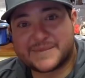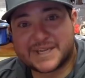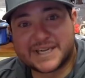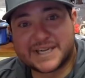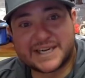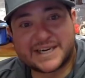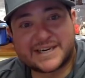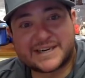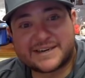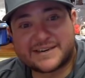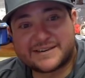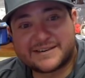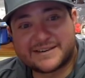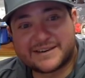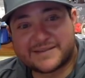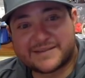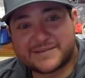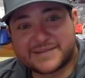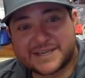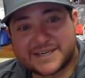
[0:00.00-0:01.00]
Yeah,
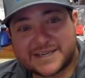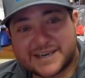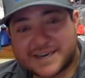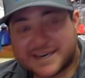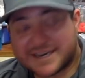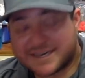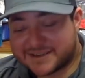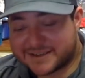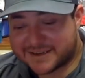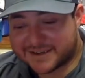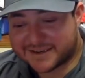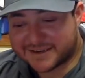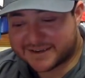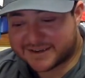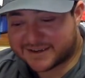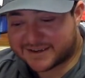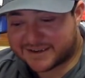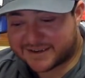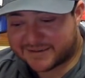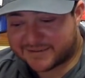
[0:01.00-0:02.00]
I mean, I
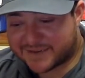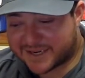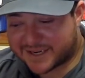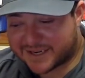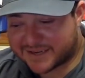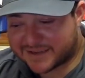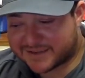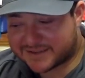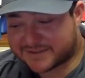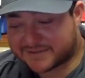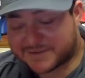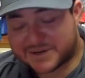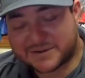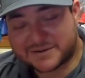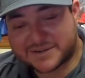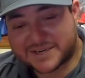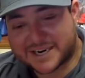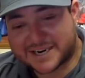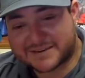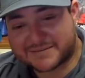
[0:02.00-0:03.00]
ran into some
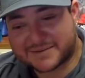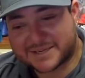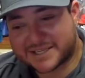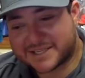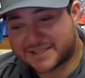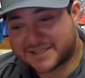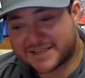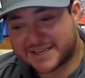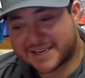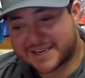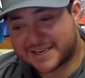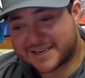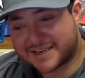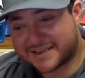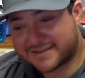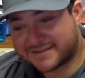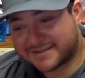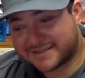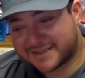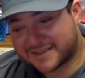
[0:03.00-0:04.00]
old timer the other day.
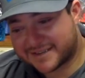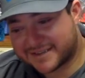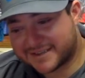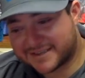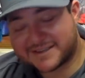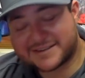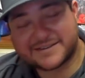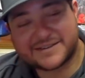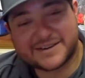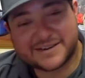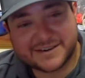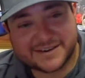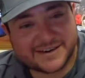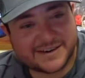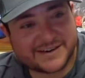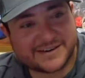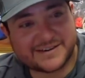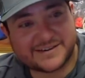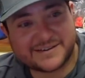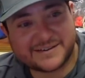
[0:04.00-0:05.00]
He was like, you know, they're
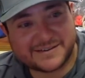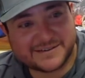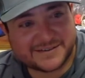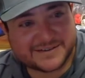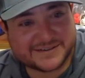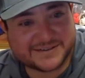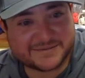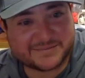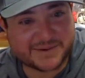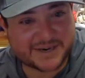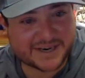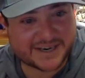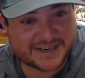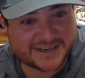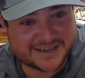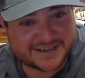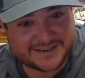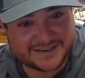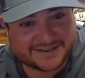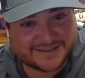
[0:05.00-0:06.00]
not all in the
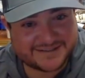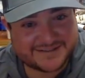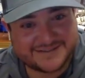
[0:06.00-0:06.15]
pond.